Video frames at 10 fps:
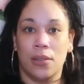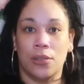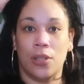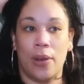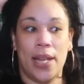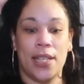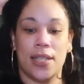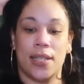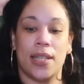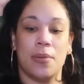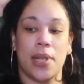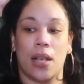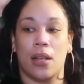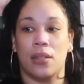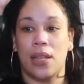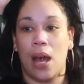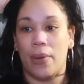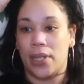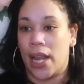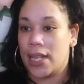You know, and it just seems like
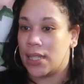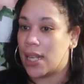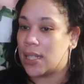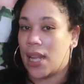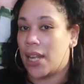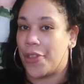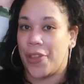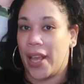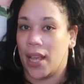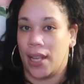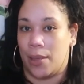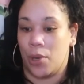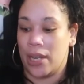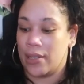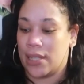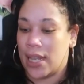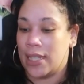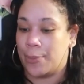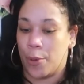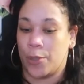nowadays that's not a thing anymore. It's not
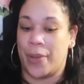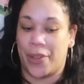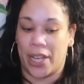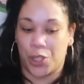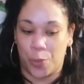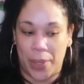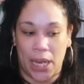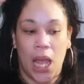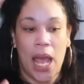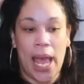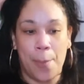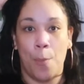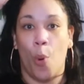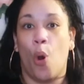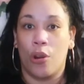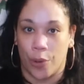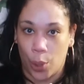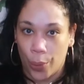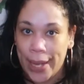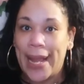even supposed to be a thing. It should be
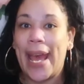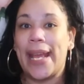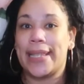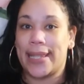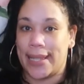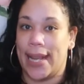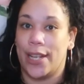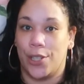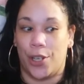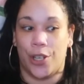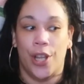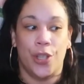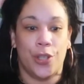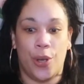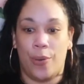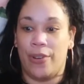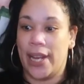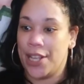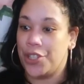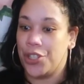immoral, a standard. You know,
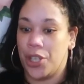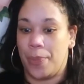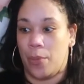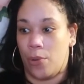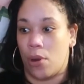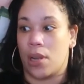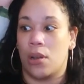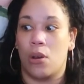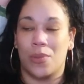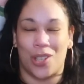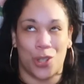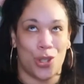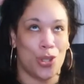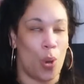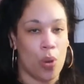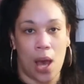relationship and broken homes are so